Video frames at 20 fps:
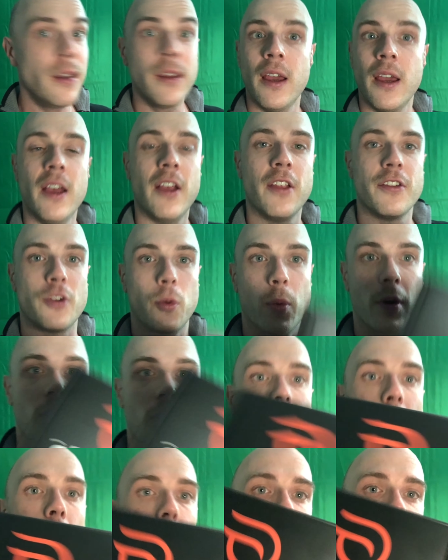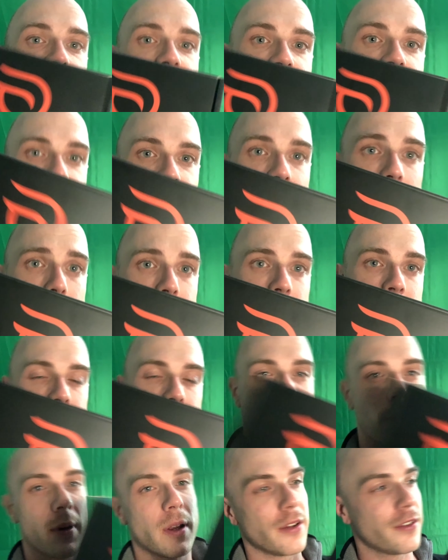So we're going to open this up. We're
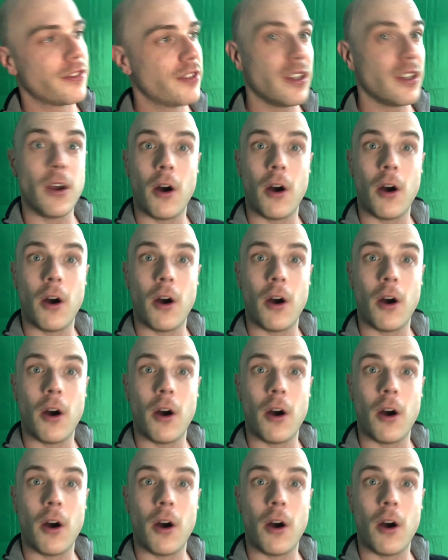going to see all